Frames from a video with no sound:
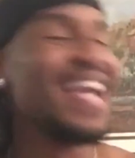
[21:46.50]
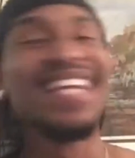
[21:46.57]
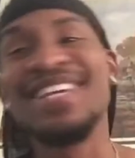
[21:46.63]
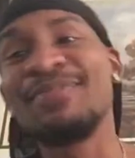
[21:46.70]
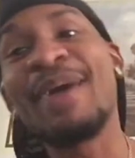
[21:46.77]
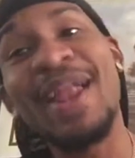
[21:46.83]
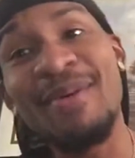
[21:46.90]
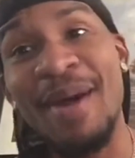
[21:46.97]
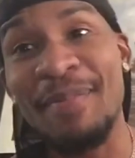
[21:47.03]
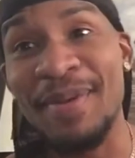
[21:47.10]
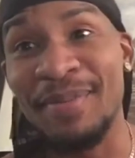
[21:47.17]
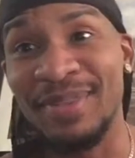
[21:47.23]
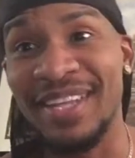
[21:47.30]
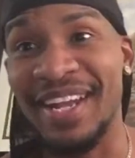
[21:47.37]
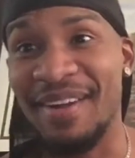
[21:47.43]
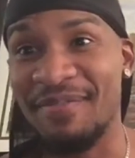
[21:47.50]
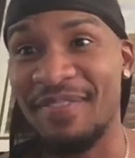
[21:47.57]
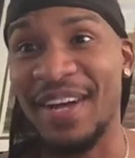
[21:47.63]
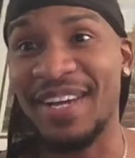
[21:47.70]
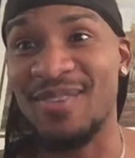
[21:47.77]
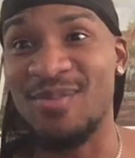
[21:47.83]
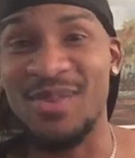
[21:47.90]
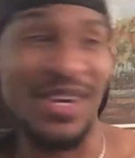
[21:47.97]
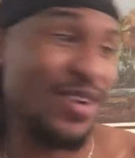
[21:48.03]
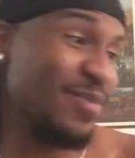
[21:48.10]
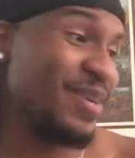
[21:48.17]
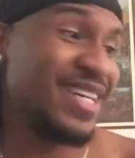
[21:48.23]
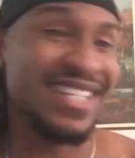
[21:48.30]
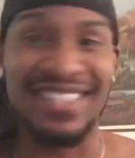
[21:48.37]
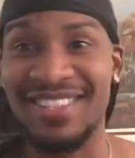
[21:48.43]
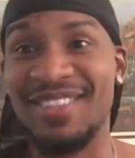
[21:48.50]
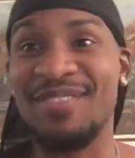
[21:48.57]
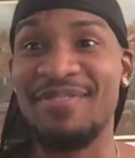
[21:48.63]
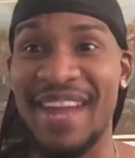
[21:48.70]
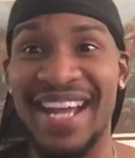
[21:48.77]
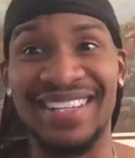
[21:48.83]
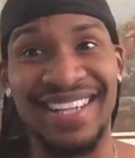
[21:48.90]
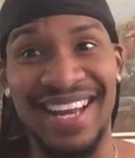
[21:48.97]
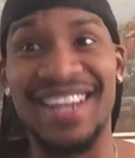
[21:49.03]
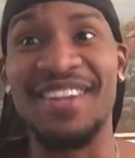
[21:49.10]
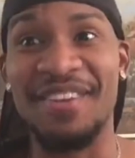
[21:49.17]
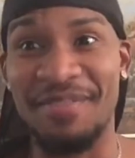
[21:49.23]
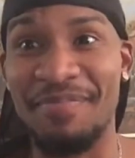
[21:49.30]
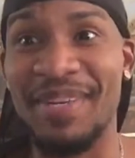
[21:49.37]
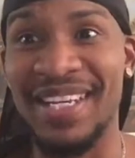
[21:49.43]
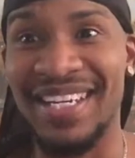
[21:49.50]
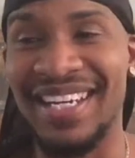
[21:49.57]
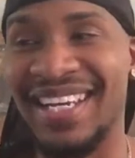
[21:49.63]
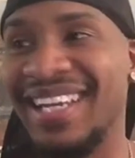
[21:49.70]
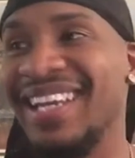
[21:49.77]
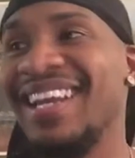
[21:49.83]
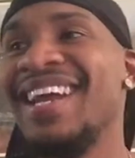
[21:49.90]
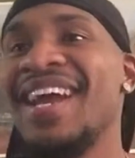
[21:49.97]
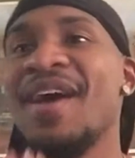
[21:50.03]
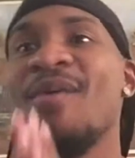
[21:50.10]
That's probably why people think I'm fucking weird, because of the fact that I love Pinhead,